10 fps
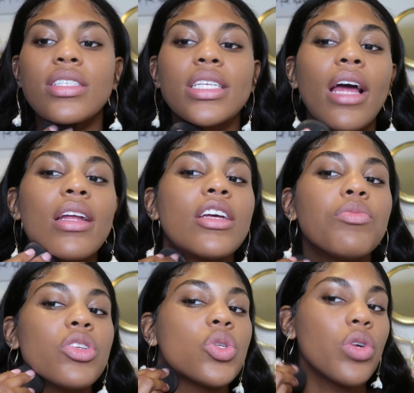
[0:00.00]
It's kind of
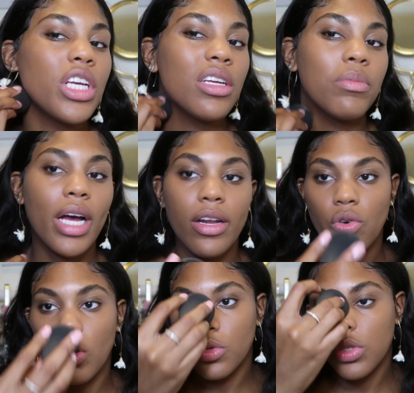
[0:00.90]
in between my
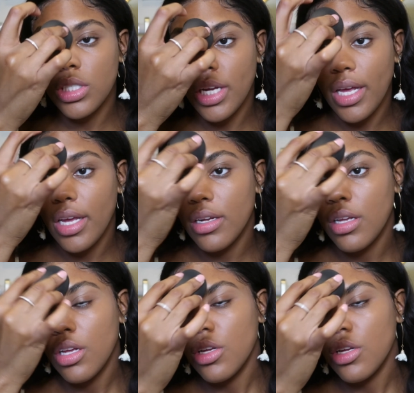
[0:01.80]
normal shade,